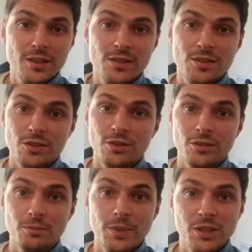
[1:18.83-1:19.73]

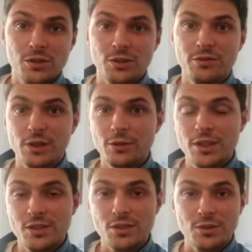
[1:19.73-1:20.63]
So make sure you follow
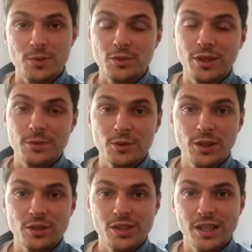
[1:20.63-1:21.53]
us, you subscribe to
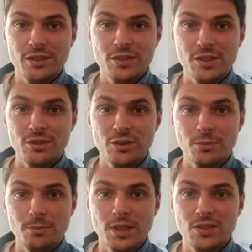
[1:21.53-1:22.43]
all our channels, and you
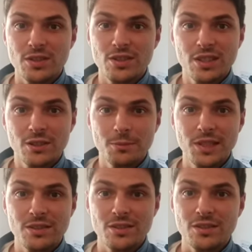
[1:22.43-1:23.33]
don't miss a single
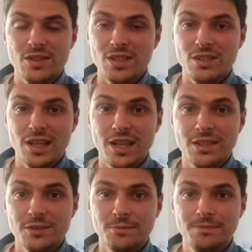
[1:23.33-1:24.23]
beat of the season ahead.